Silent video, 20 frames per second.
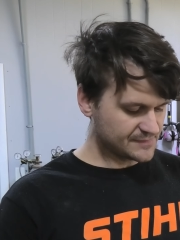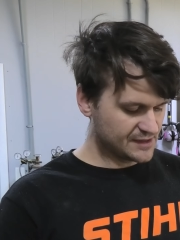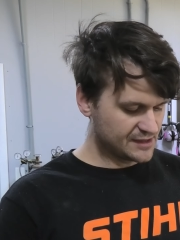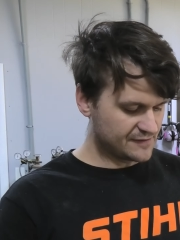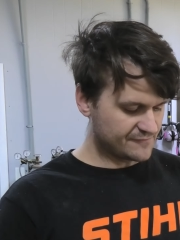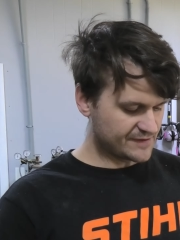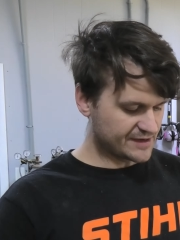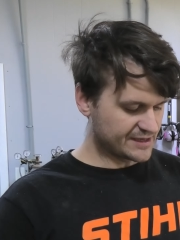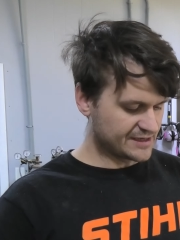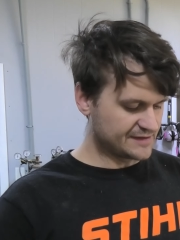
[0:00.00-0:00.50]

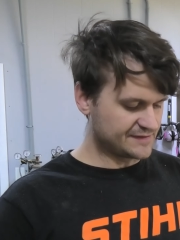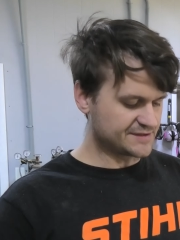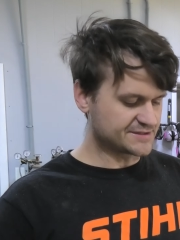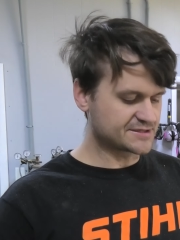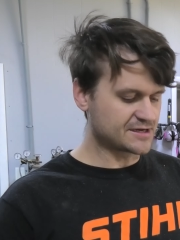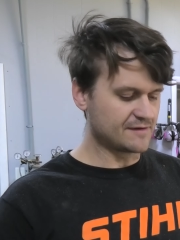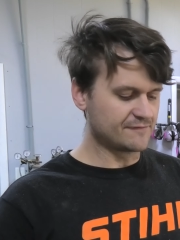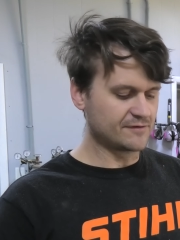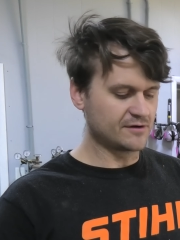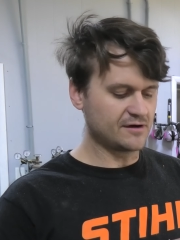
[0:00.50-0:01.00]
If I can get this
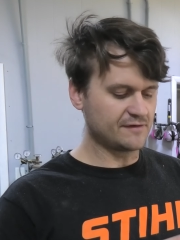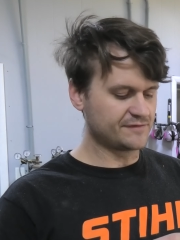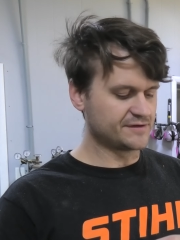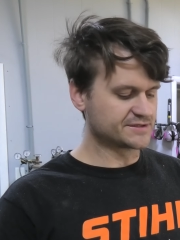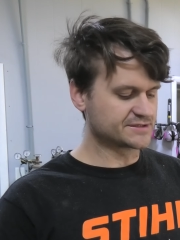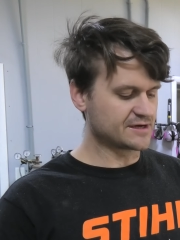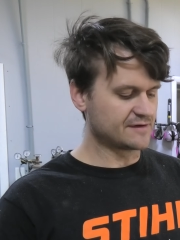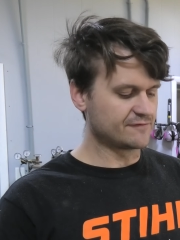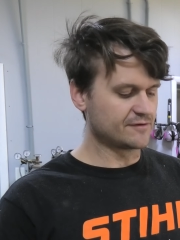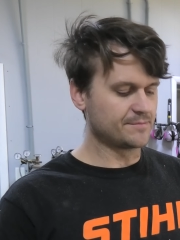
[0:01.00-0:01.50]
cover off,
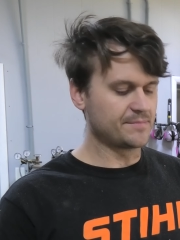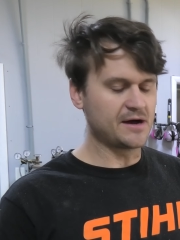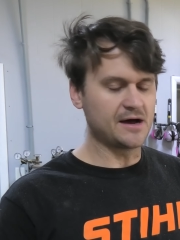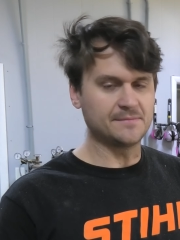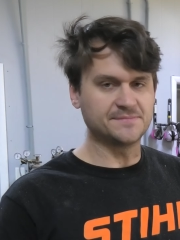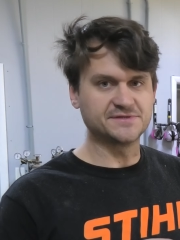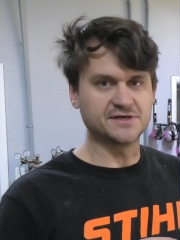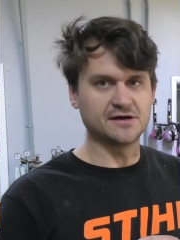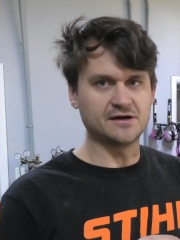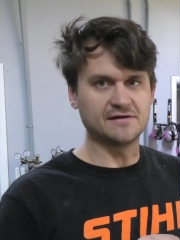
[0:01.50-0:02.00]
this cover
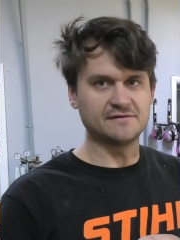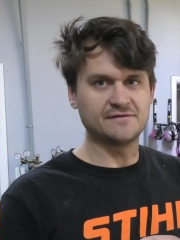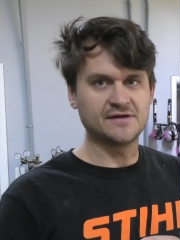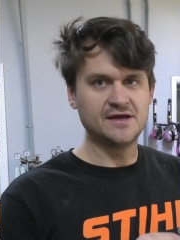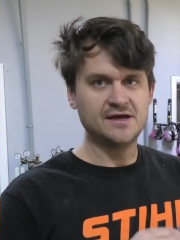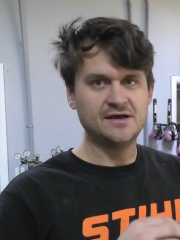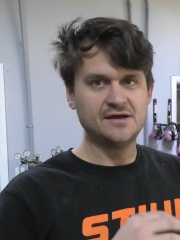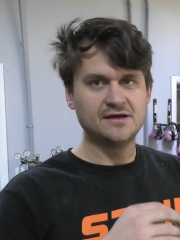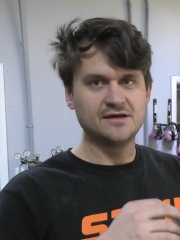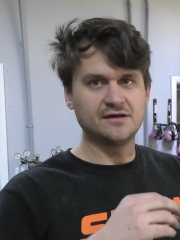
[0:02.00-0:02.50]
pops
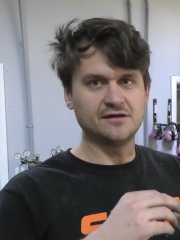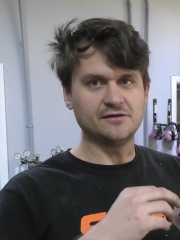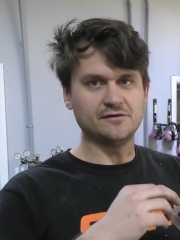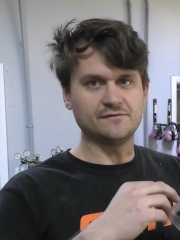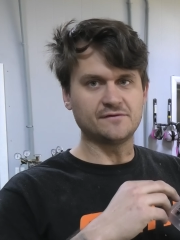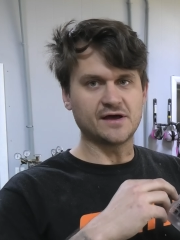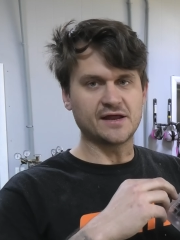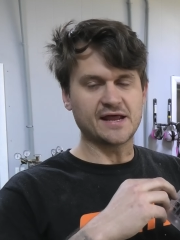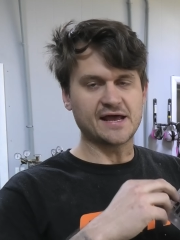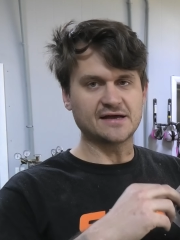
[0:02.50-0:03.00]
off, and
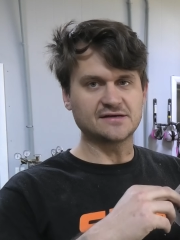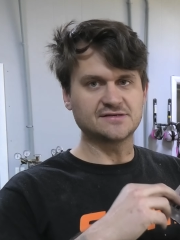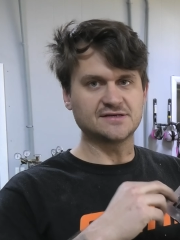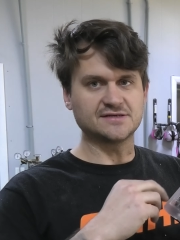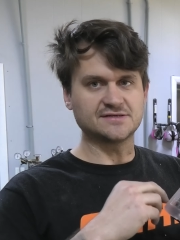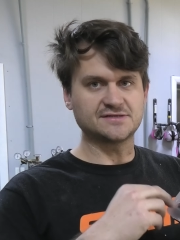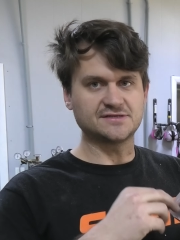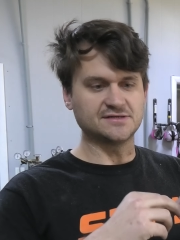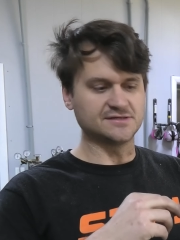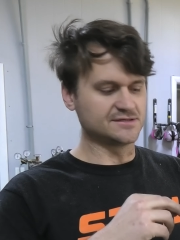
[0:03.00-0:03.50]
you've got
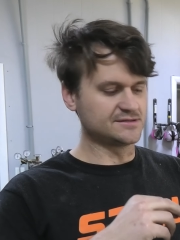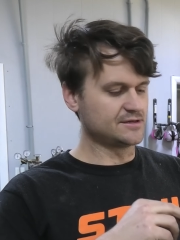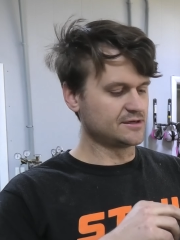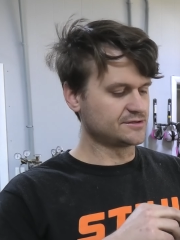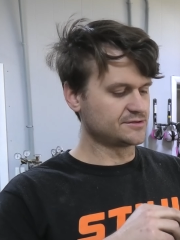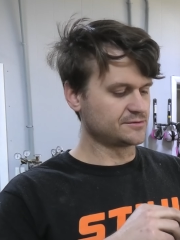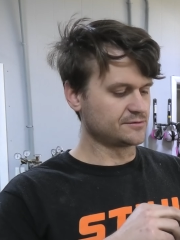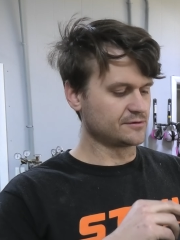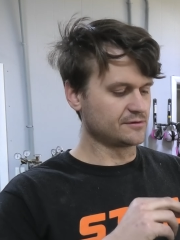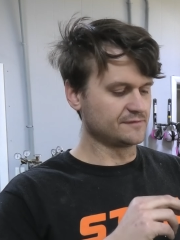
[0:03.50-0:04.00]
access to a
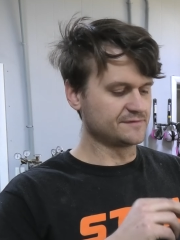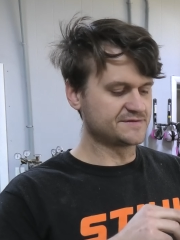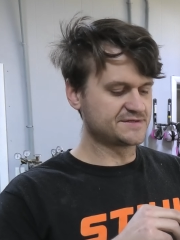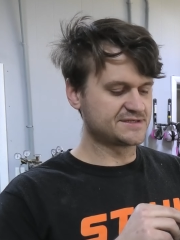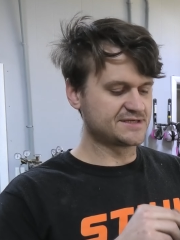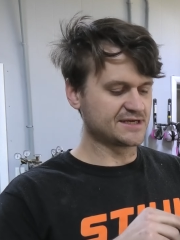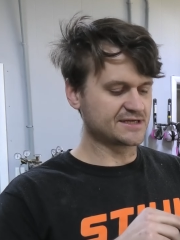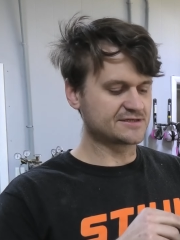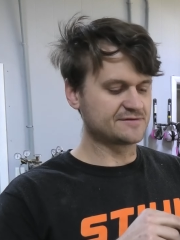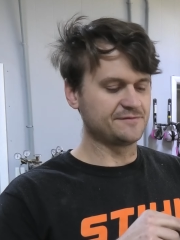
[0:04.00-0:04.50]
total of
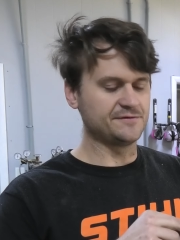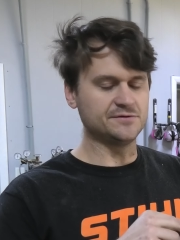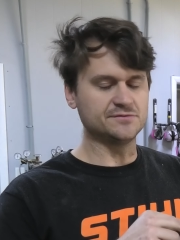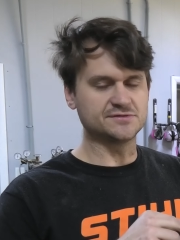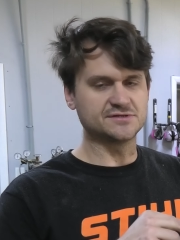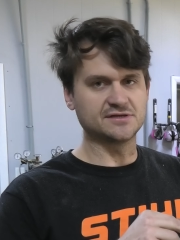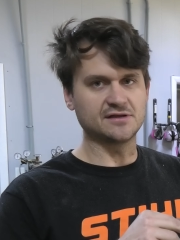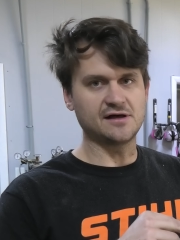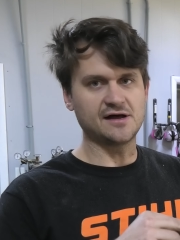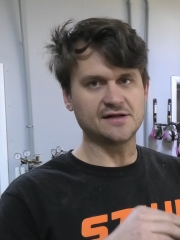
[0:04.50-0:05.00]
6
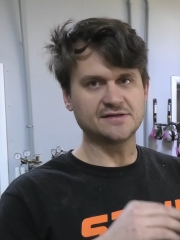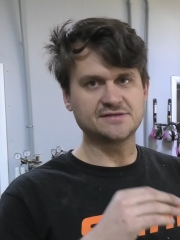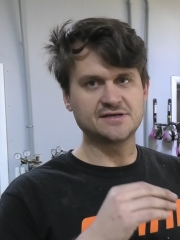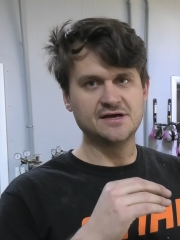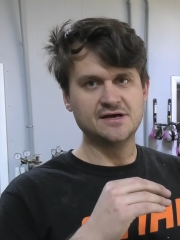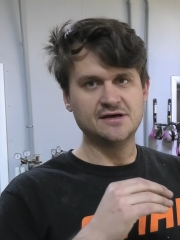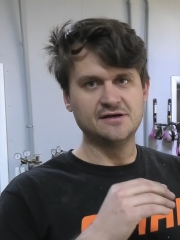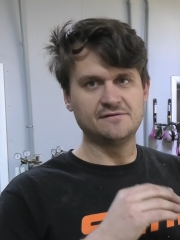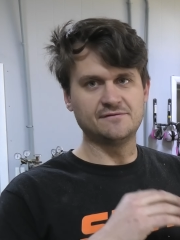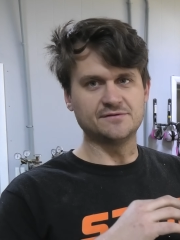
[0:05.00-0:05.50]
fuse slots
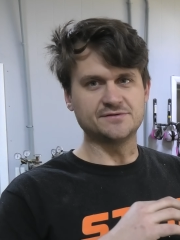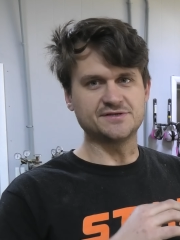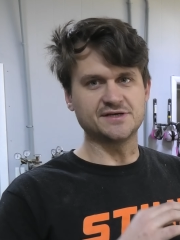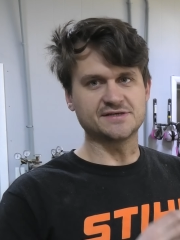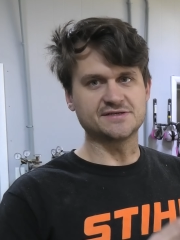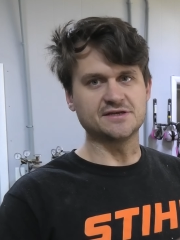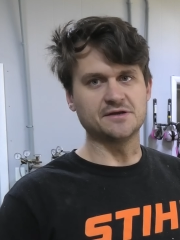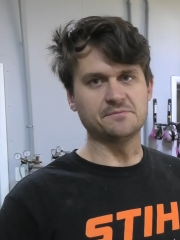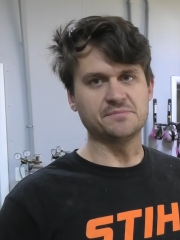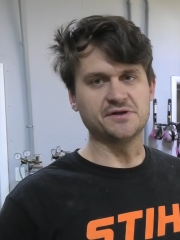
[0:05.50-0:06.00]
for
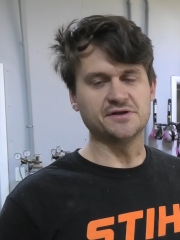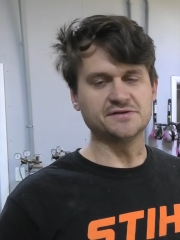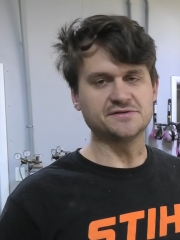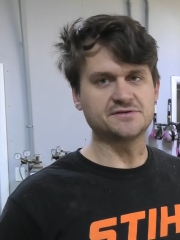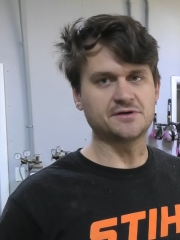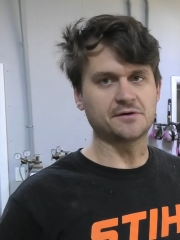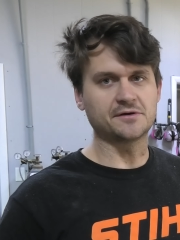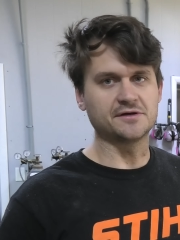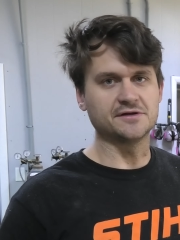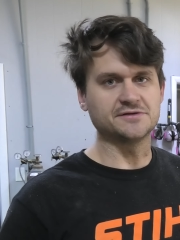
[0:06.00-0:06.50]
6 independent
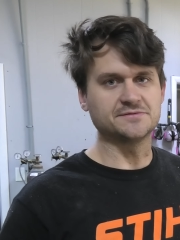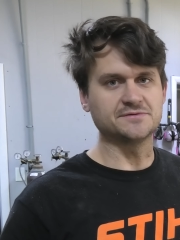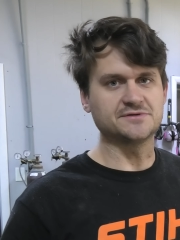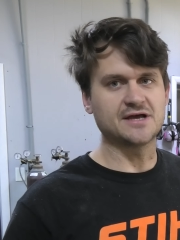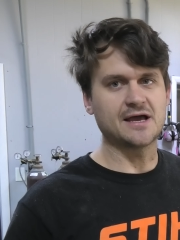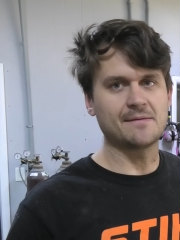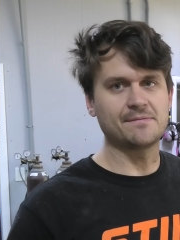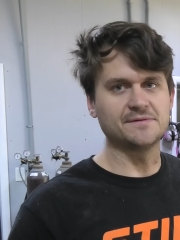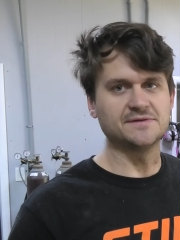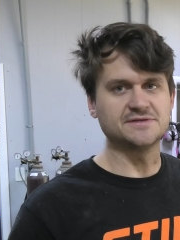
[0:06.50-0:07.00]
circuits, which
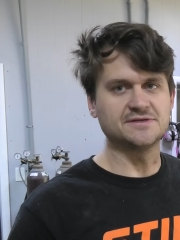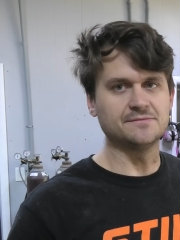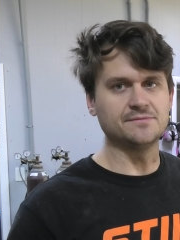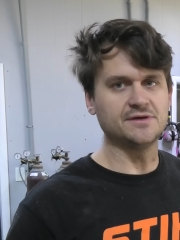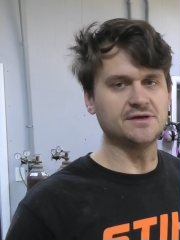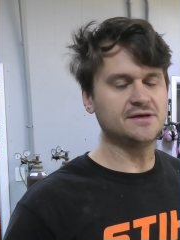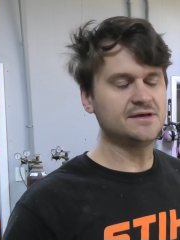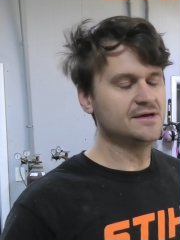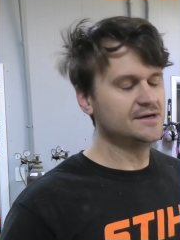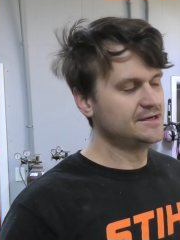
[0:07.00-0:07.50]
happens to
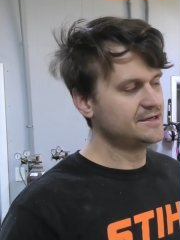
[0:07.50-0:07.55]
be